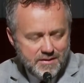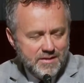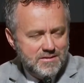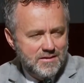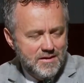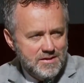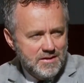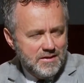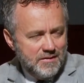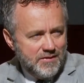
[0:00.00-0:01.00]
And that's,
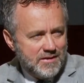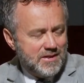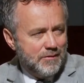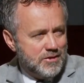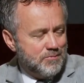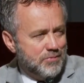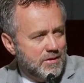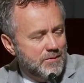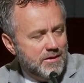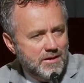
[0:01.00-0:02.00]
that's how his
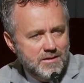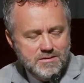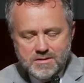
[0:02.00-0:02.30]
prayer begins